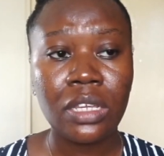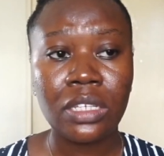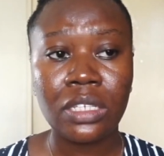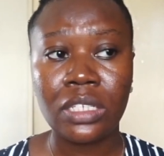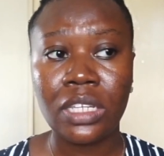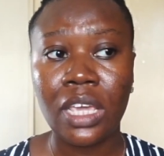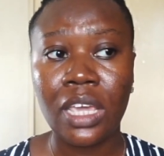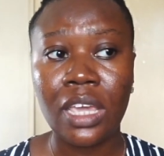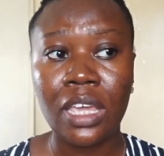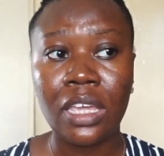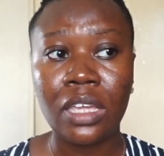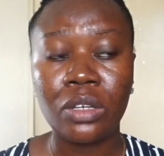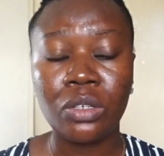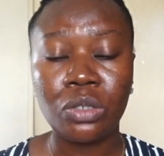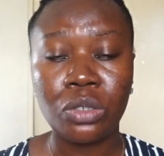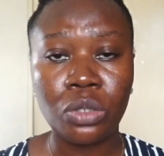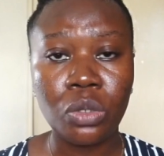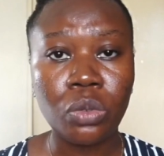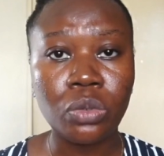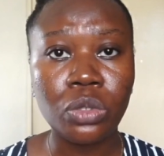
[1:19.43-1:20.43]
They
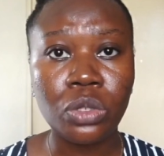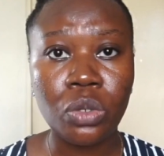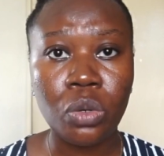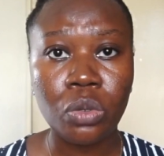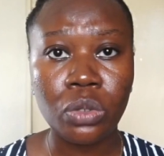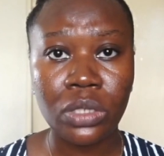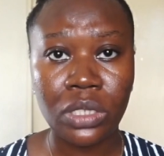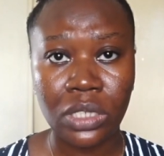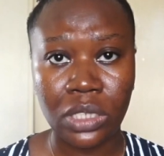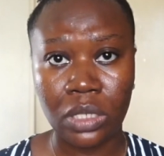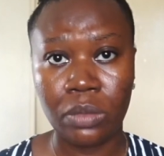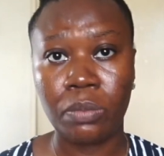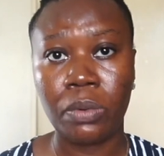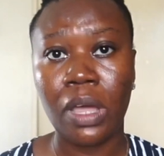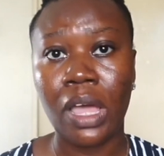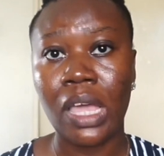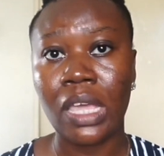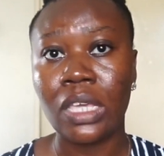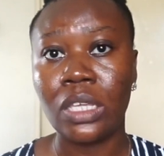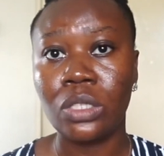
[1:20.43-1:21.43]
don't go
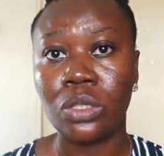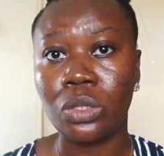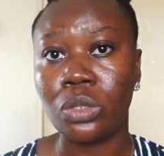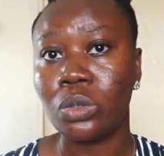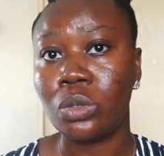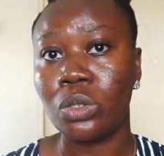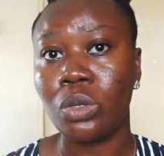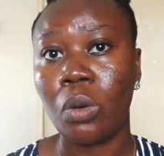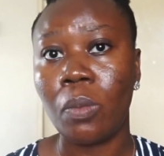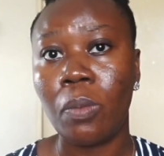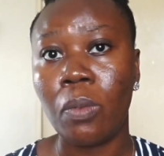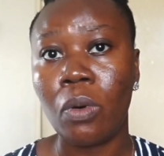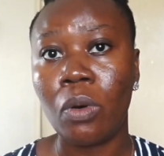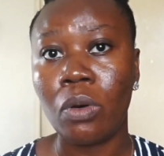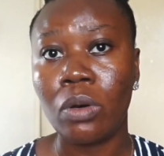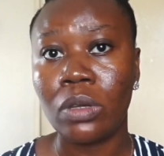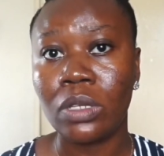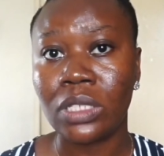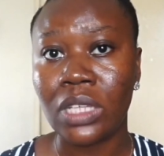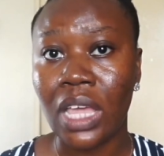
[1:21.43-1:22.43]
deeper into your
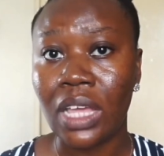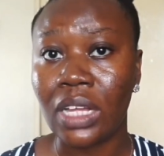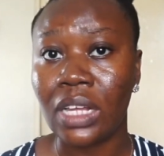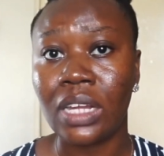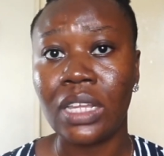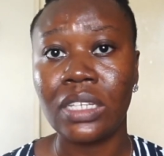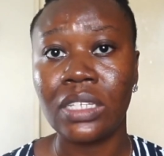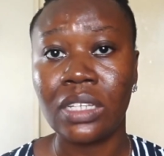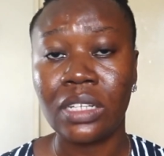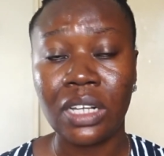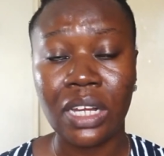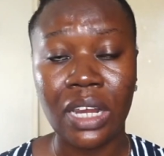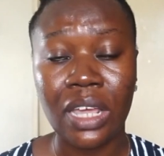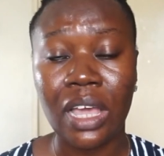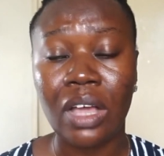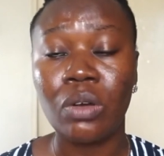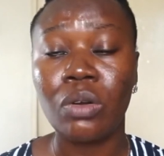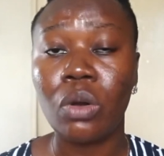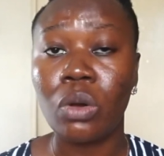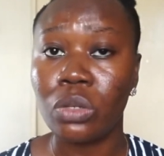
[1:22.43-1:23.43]
pores and
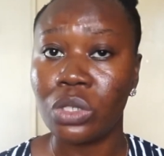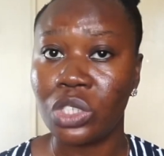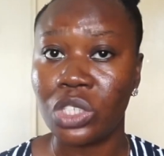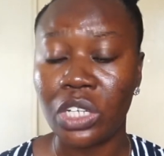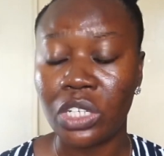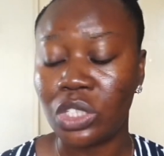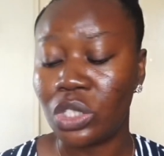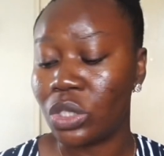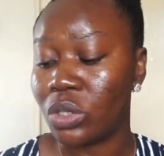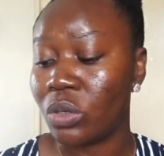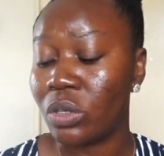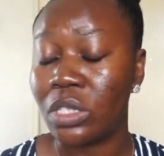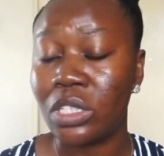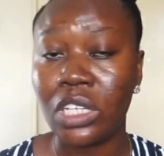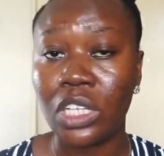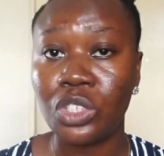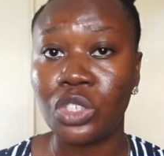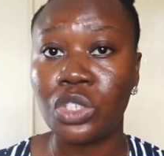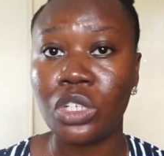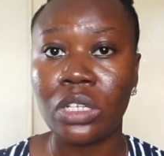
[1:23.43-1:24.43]
clear out congestion.
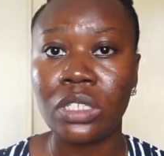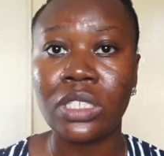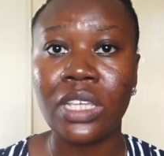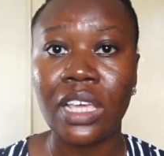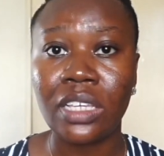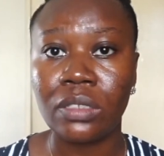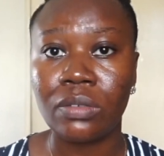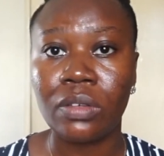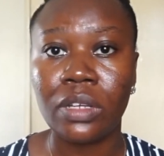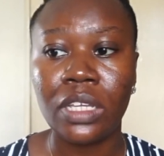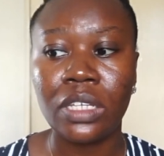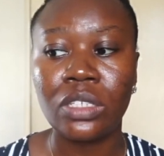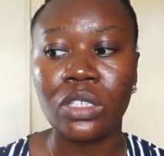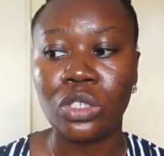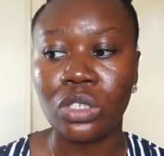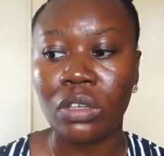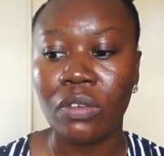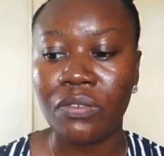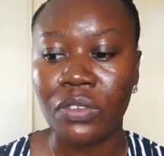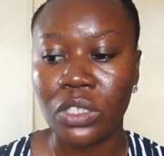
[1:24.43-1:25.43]
They just exfoliate the
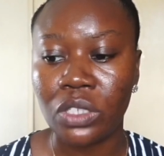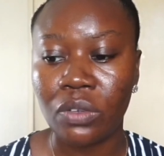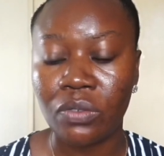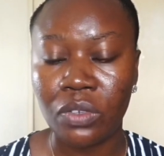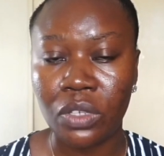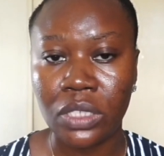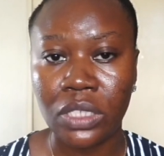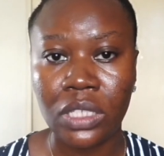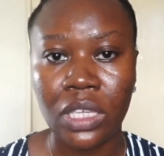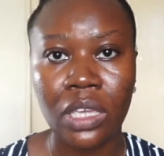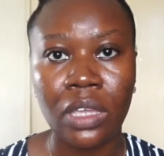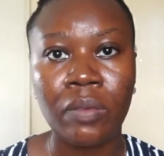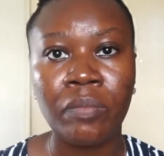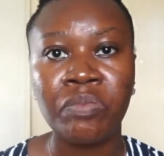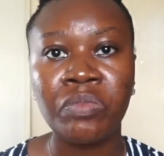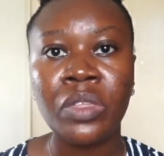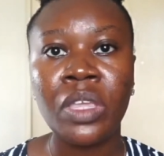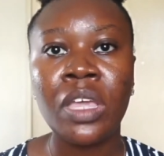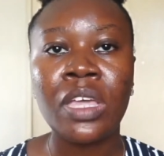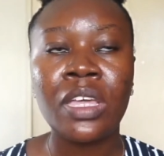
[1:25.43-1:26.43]
surface of your skin.
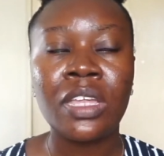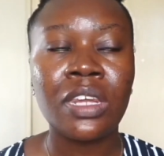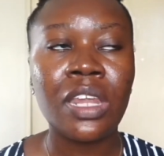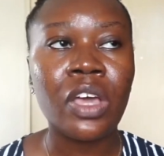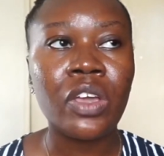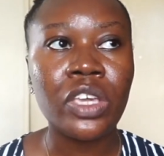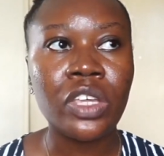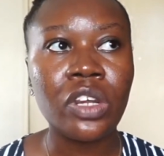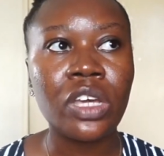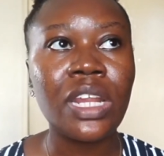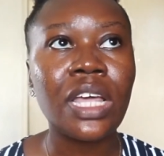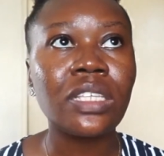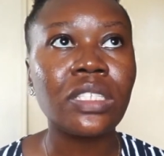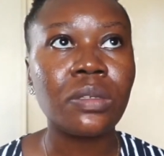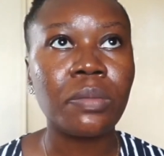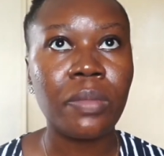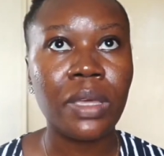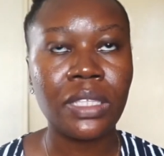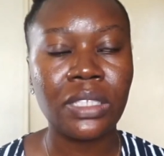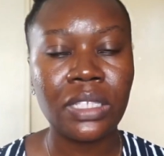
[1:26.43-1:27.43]
Now, in order
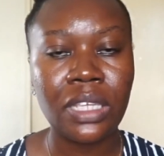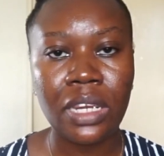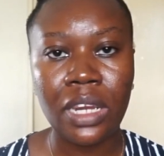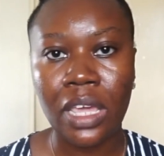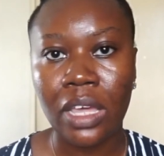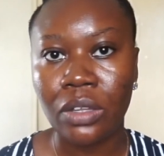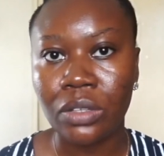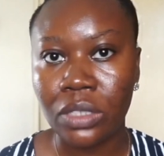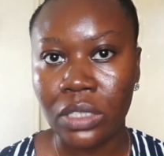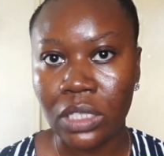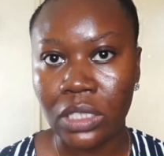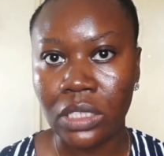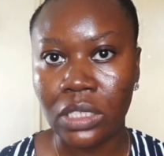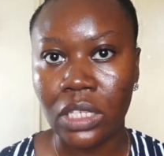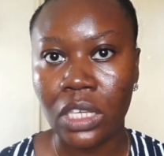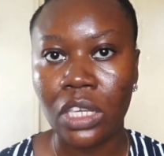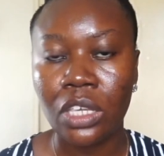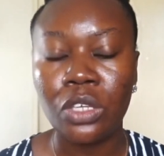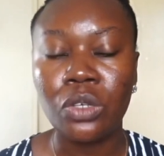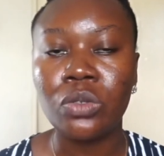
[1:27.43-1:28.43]
to maintain healthy
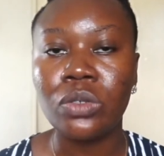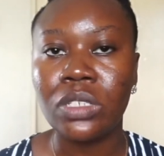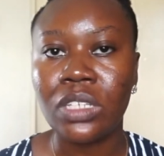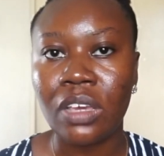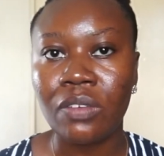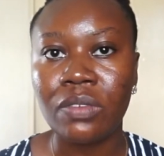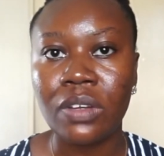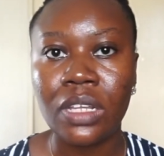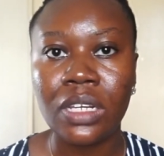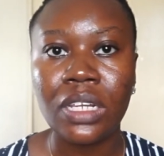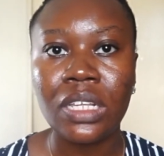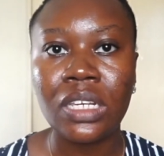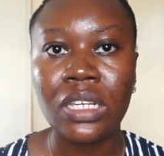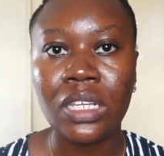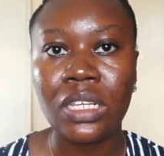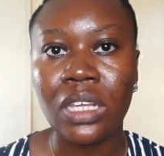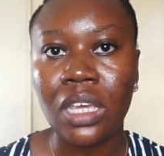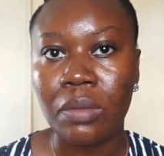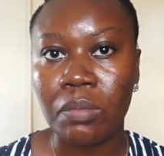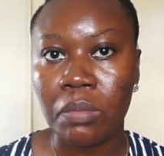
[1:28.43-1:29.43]
skin, you definitely
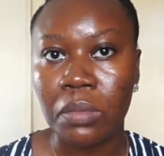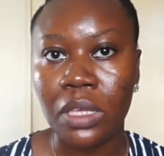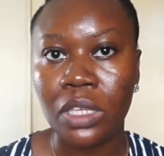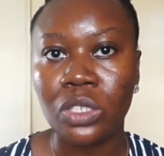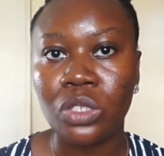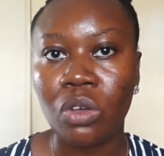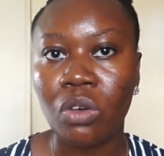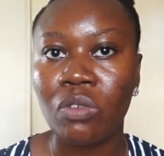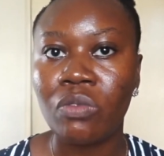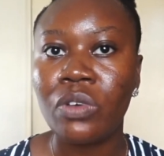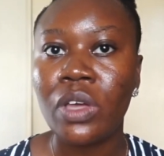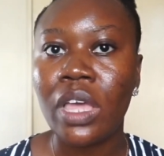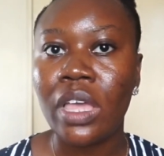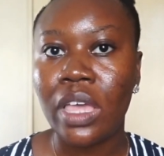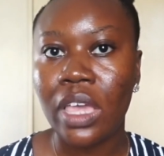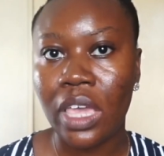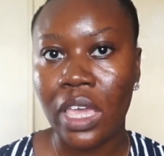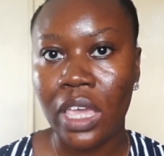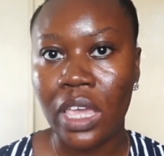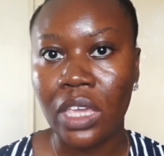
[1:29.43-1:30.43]
need a mix of
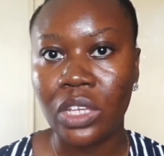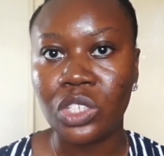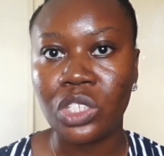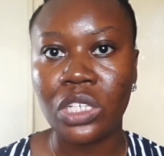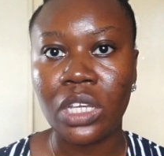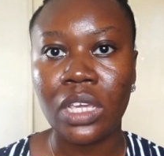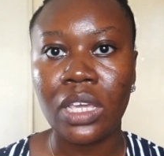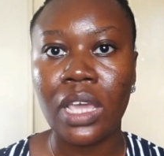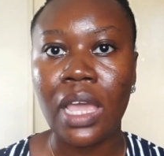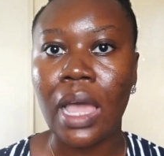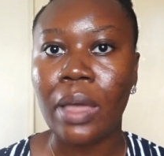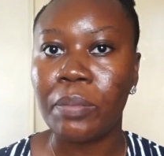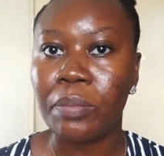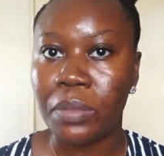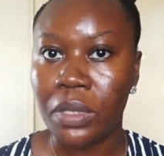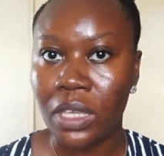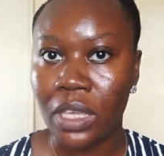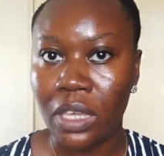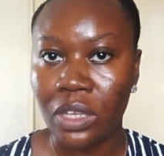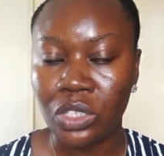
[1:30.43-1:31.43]
AHA and
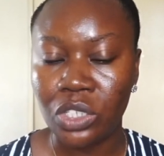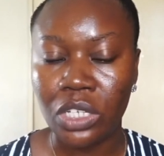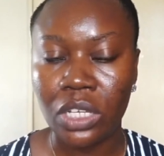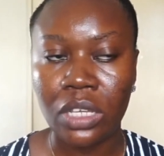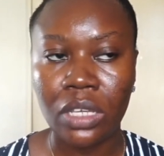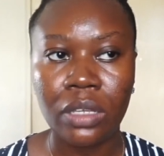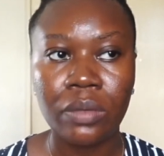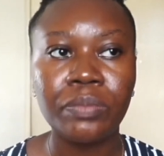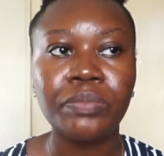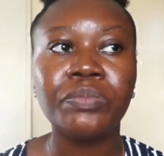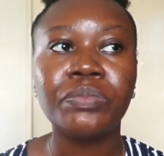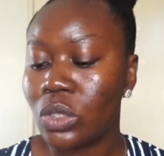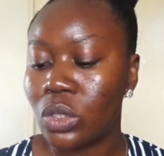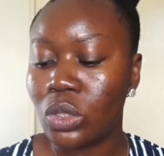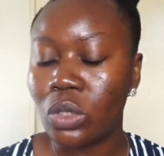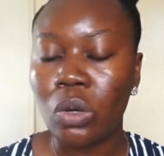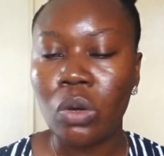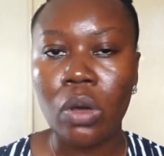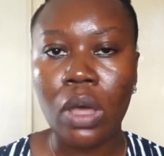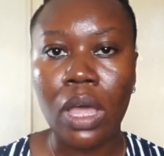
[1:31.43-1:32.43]
BHA.
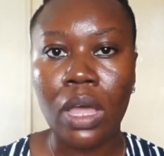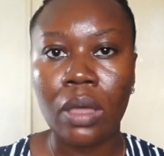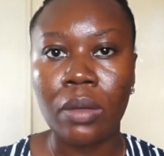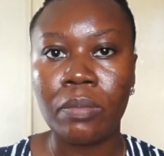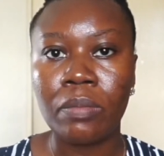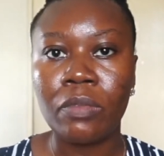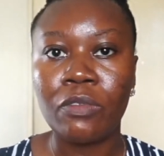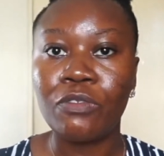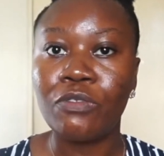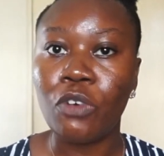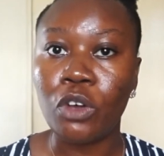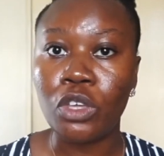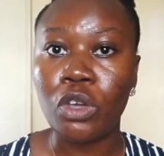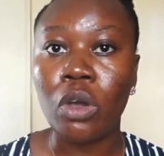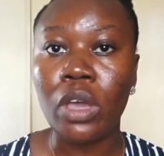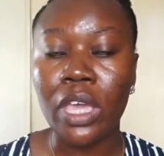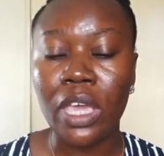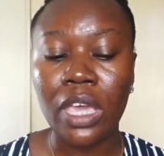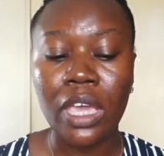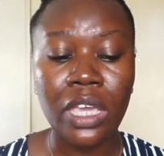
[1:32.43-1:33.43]
So for
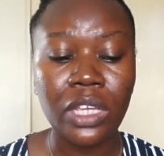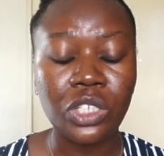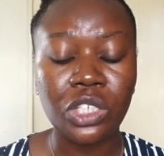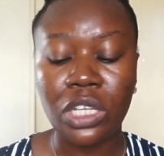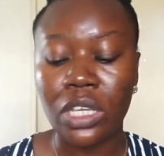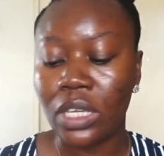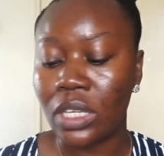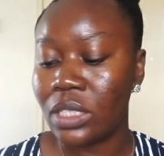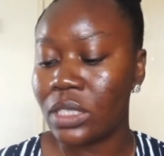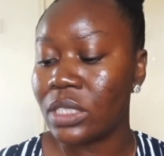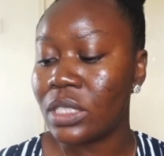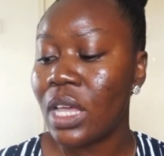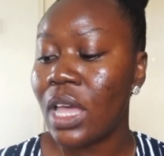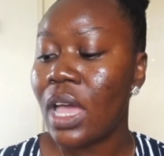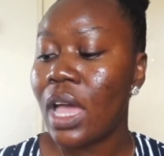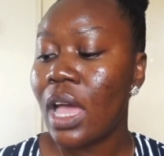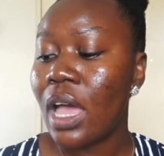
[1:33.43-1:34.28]
your AHAs,